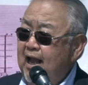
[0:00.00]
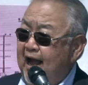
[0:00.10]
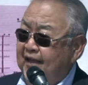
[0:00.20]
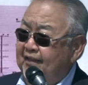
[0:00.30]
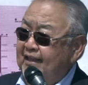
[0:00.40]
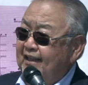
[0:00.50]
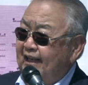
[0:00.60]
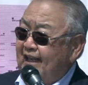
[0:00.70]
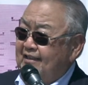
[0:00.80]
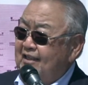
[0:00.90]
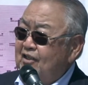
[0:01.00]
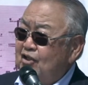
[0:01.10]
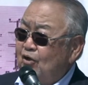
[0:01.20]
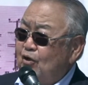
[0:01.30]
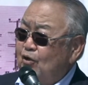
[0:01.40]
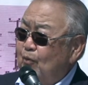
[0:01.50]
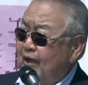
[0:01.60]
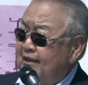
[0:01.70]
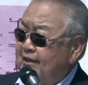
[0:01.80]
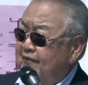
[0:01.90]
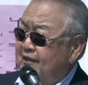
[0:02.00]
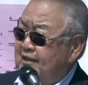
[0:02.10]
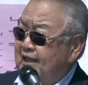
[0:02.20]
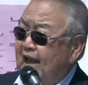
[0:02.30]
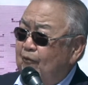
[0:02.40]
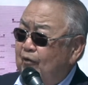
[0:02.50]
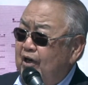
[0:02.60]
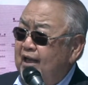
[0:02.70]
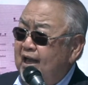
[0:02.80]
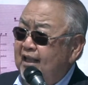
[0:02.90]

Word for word: I think the lessons learned relative to slavery,